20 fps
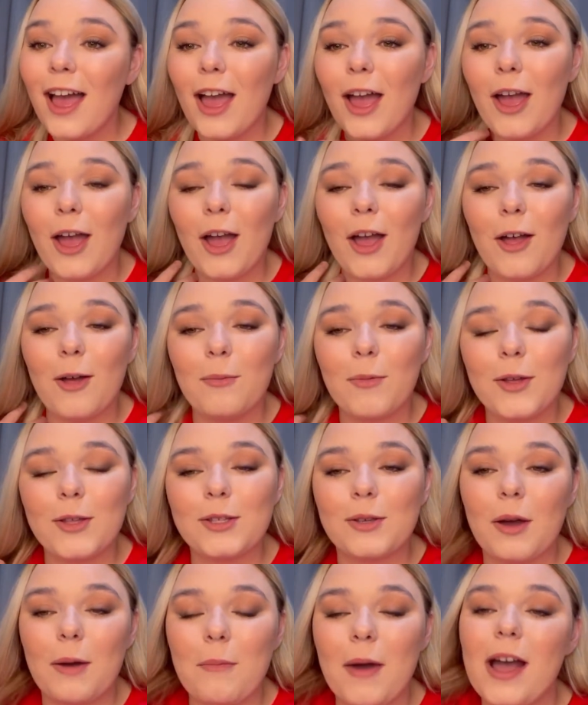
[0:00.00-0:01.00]

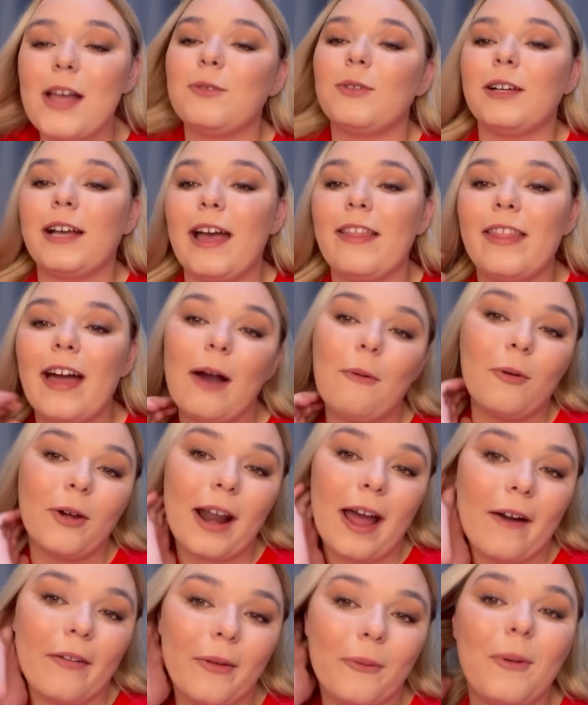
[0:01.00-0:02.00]
So I might as well get that one
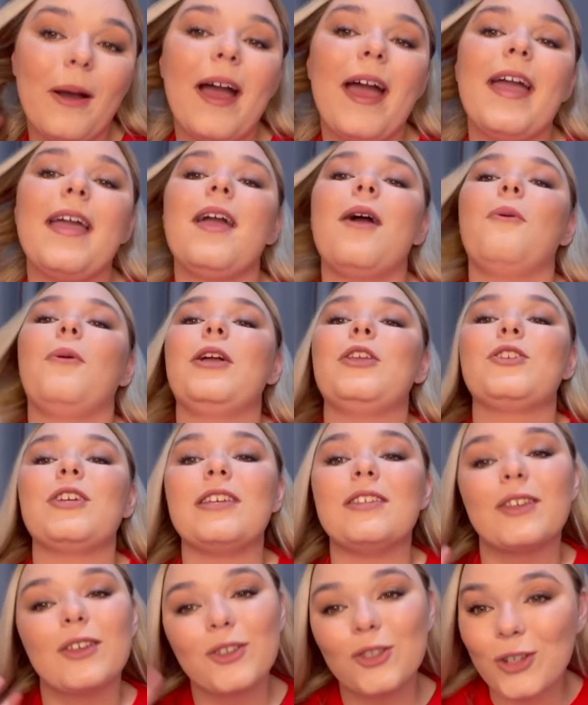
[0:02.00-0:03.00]
out of the way, which
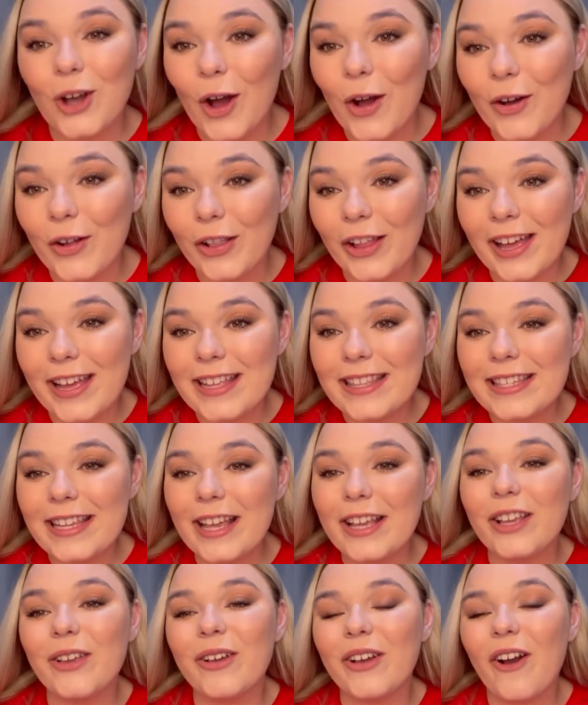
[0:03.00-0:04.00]
is chocolate.
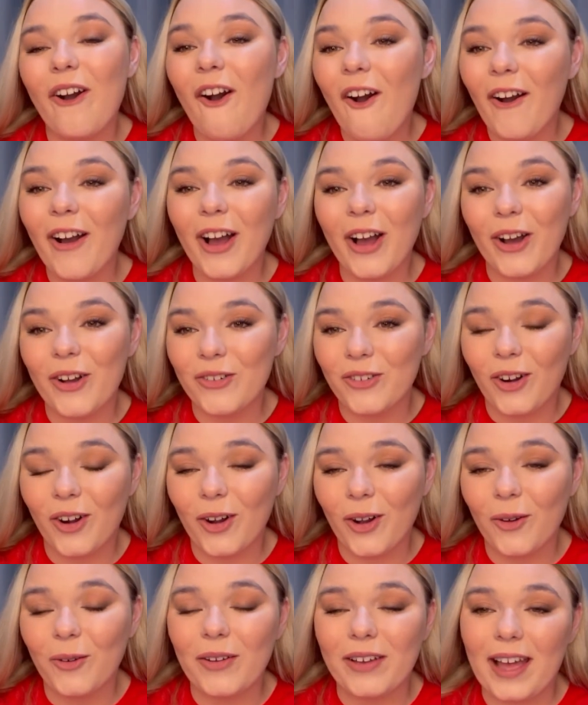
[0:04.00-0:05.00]
You can't go
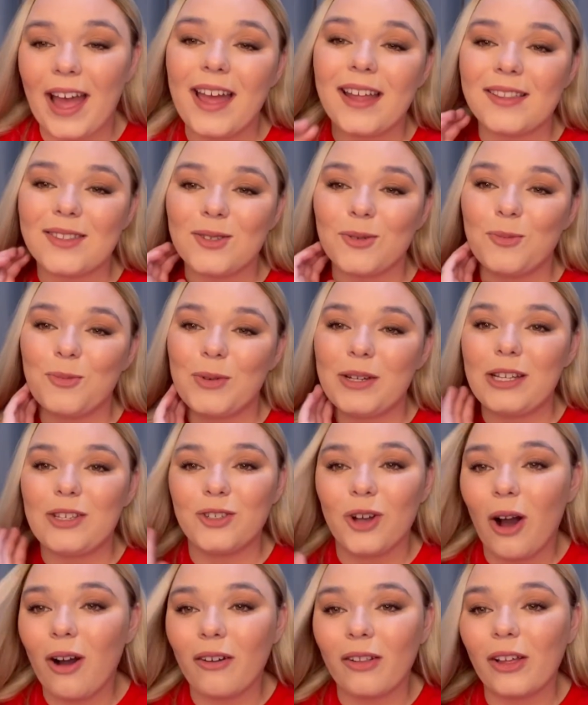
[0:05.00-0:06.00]
wrong with getting somebody
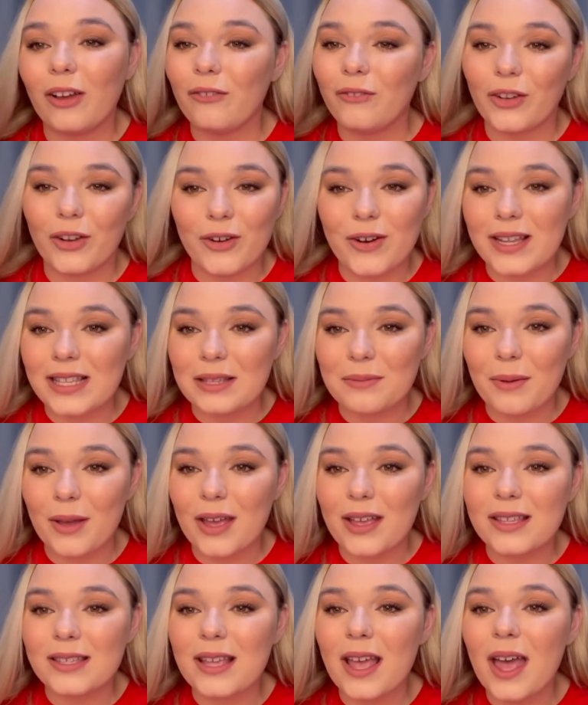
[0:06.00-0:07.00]
chocolate for Christmas.